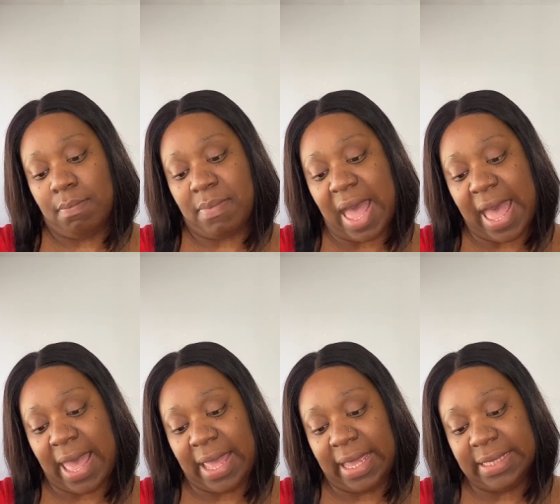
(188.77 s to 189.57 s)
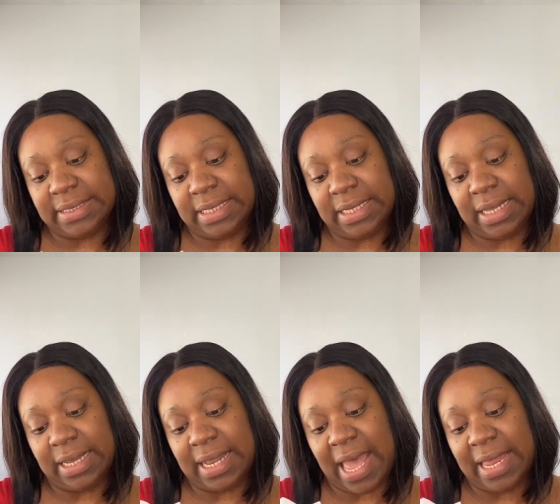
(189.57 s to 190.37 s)
By, is it
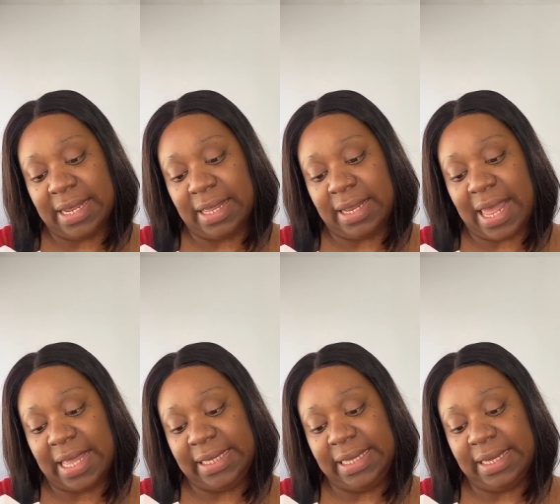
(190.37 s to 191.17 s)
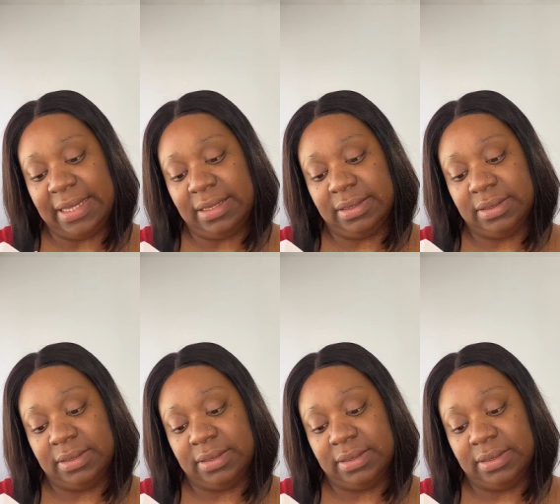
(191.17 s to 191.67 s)
Laia